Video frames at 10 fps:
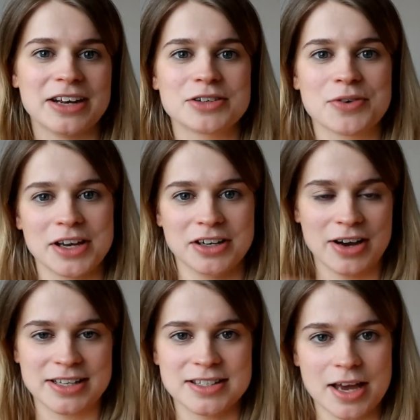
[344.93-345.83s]
It was quite a
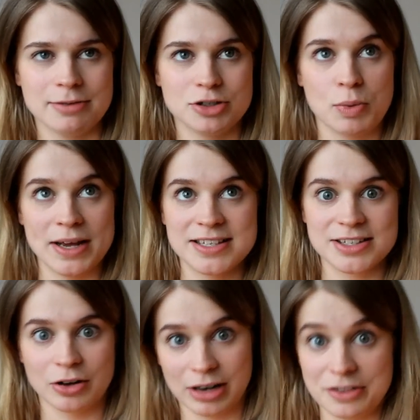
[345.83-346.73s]
nice twist
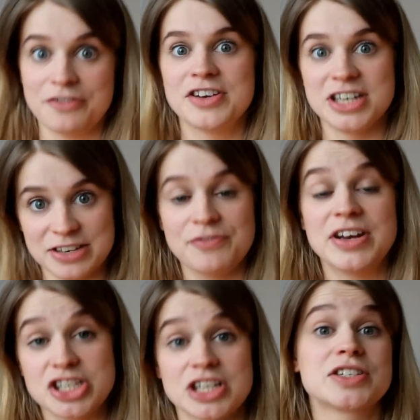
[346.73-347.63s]
on, like, the
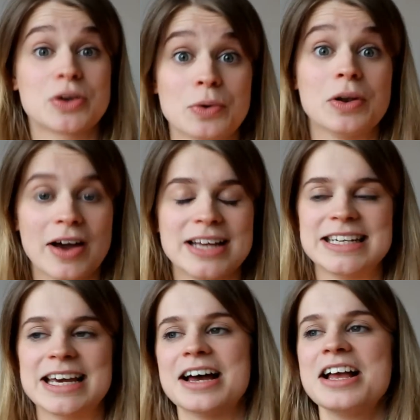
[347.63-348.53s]
finishing school
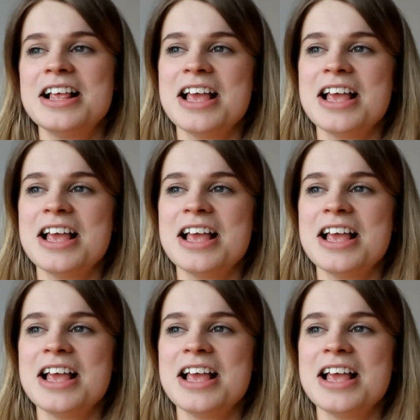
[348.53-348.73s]
idea.